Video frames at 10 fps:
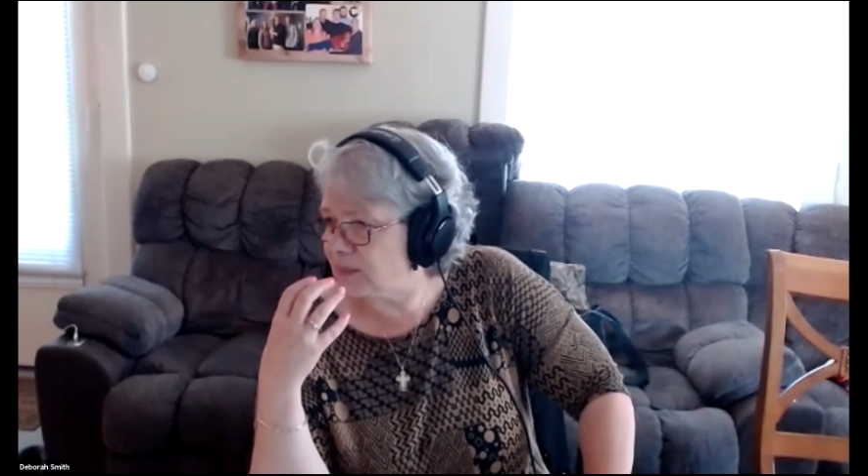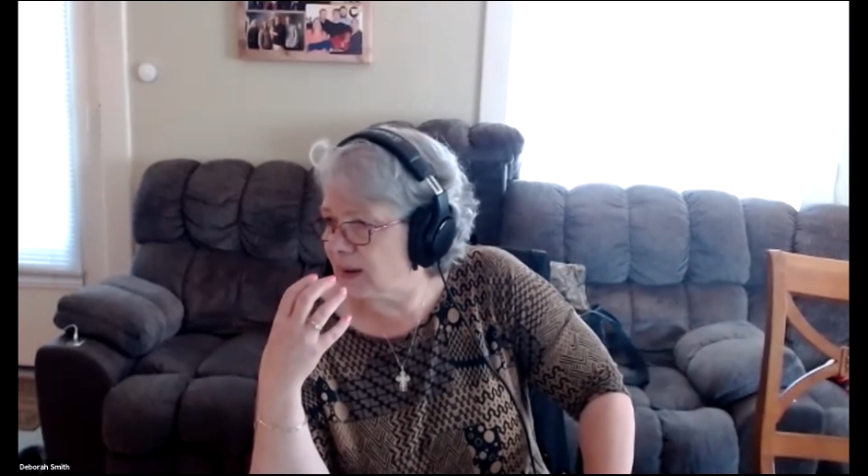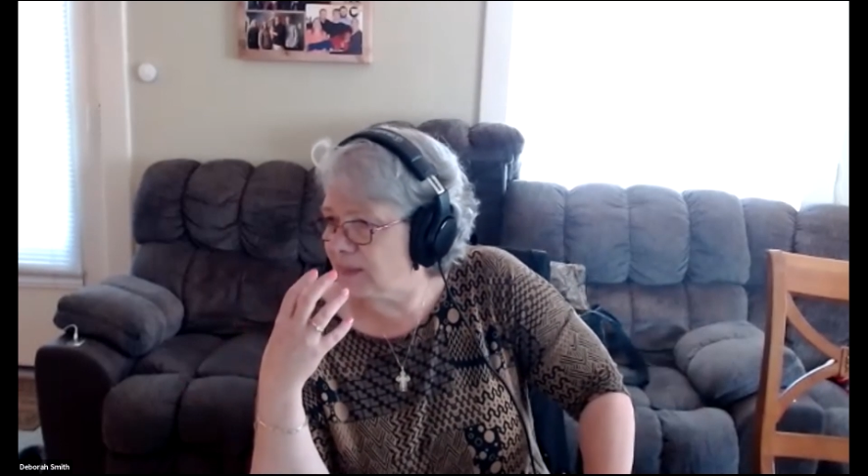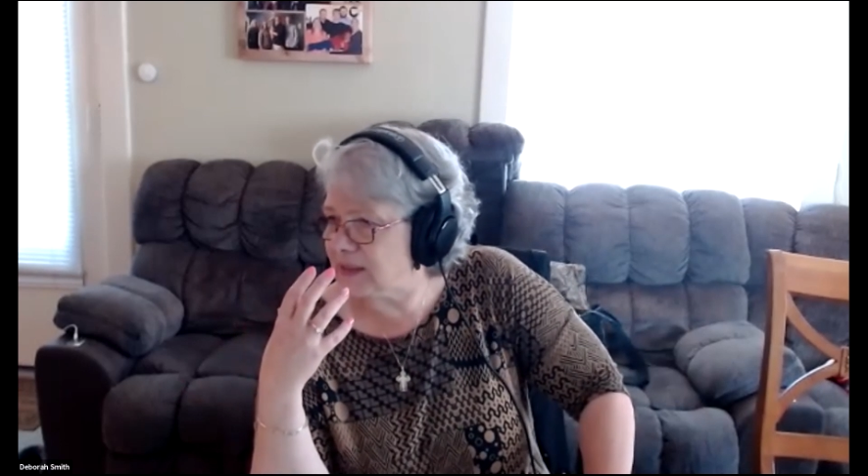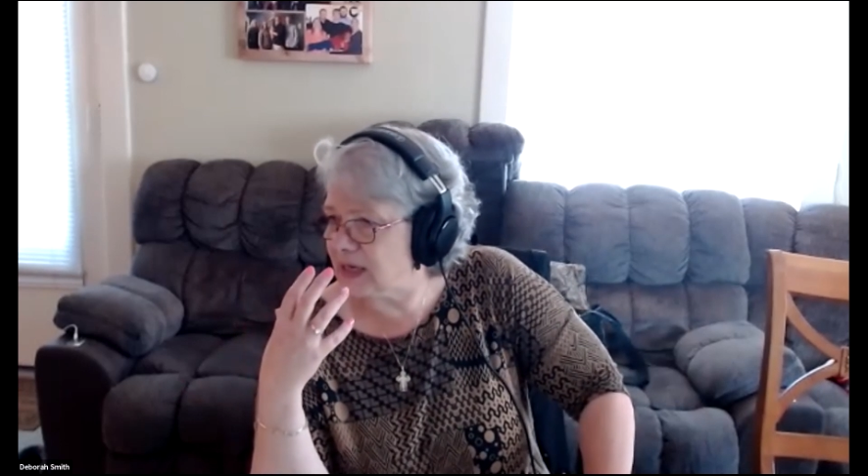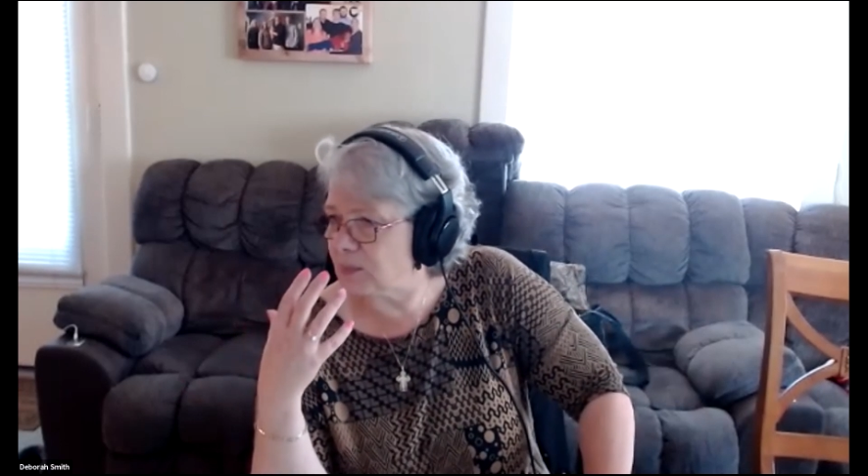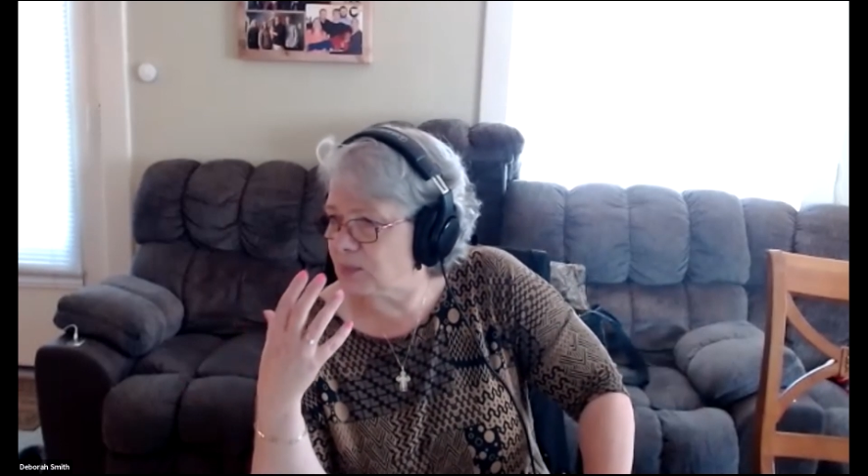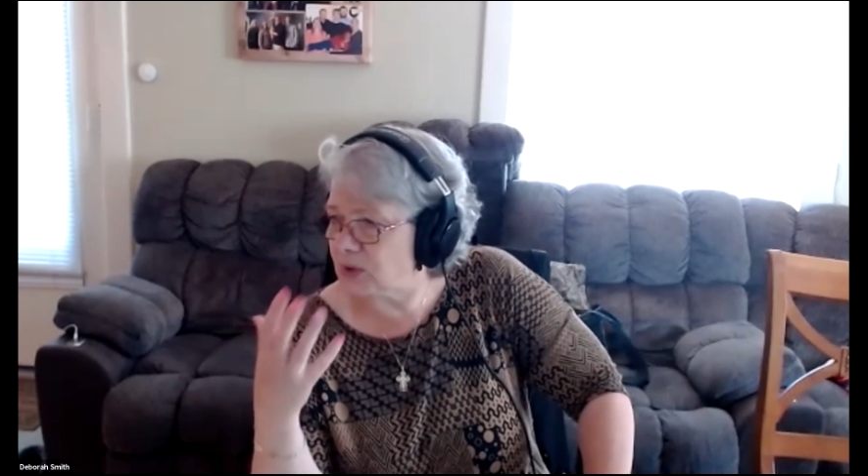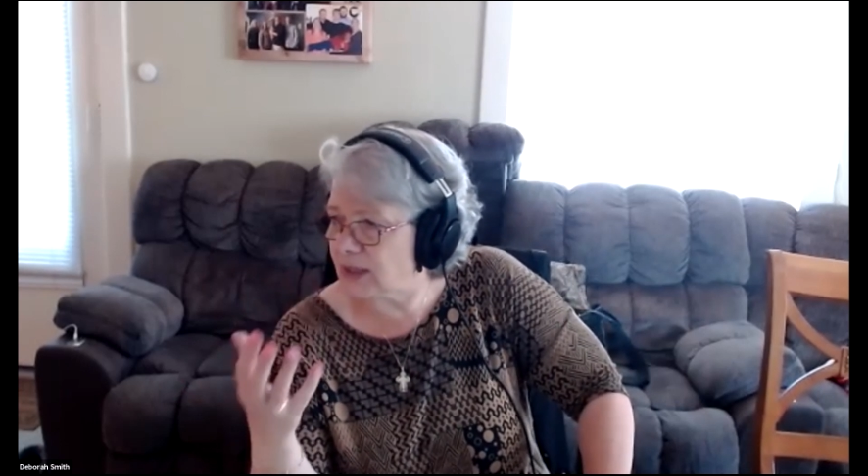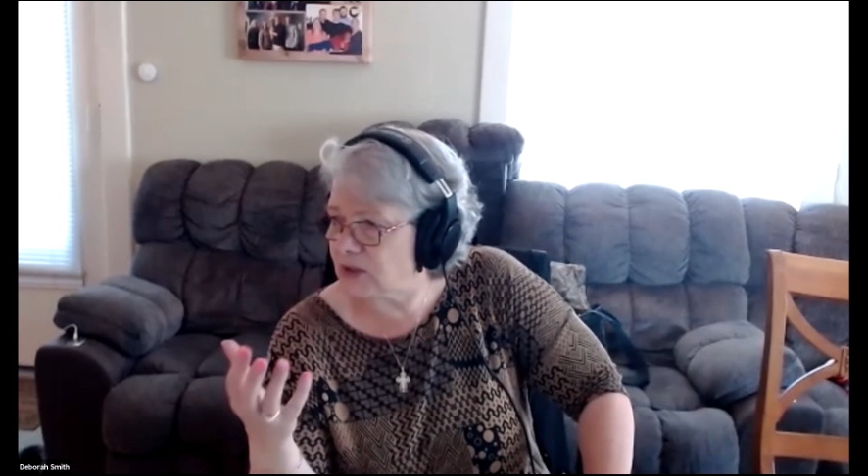to maybe take
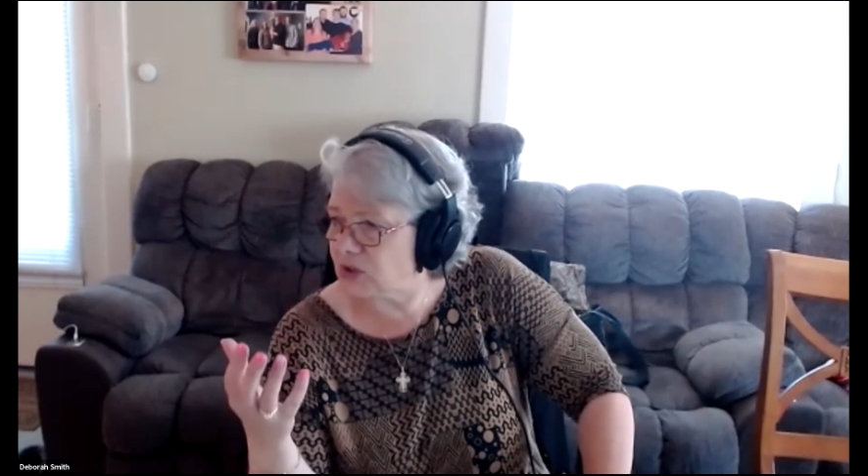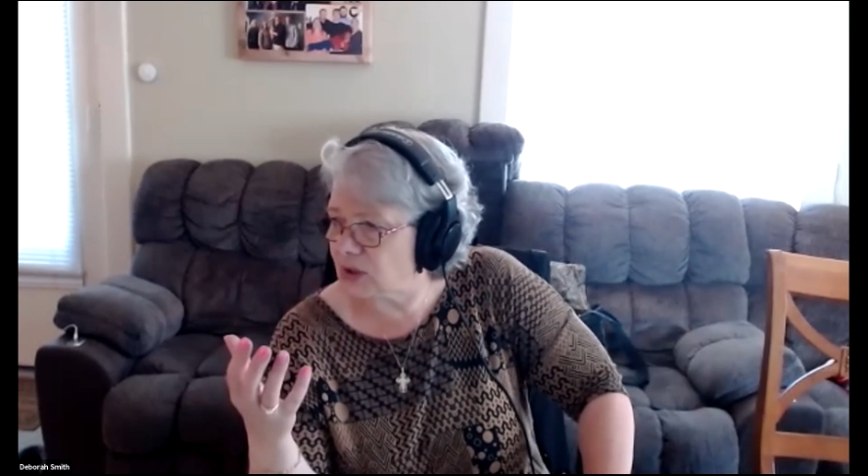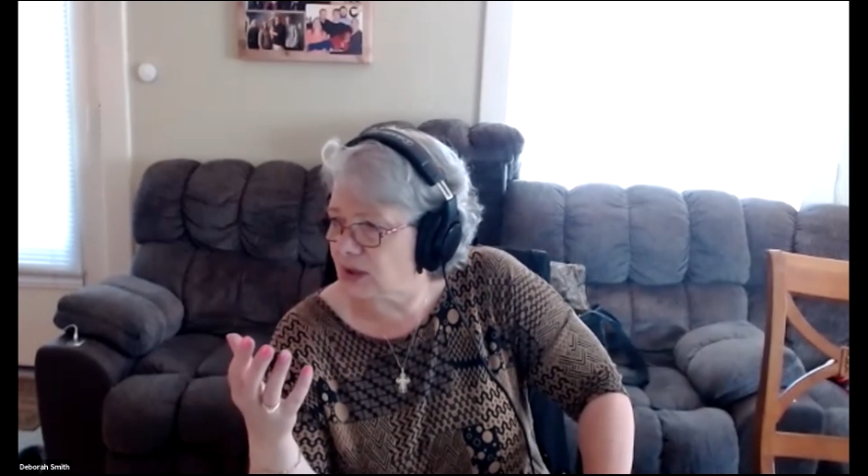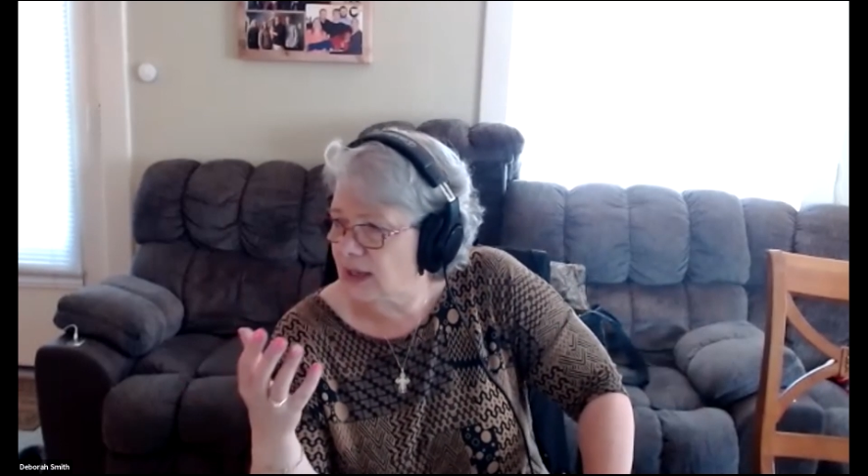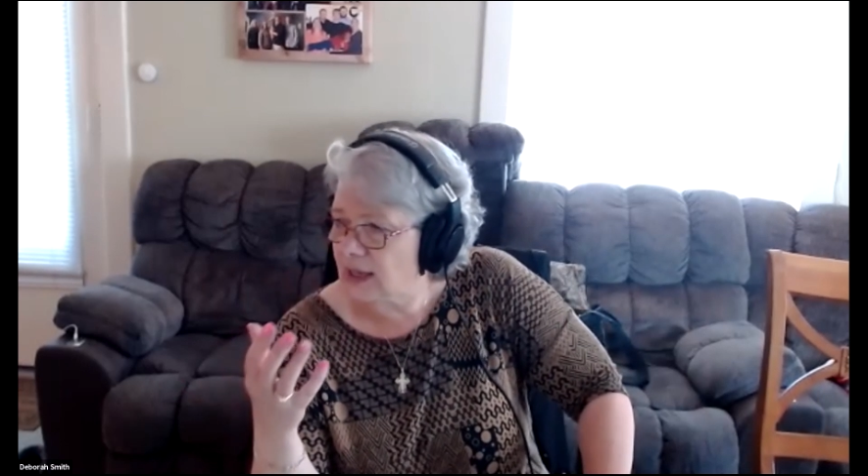pleasure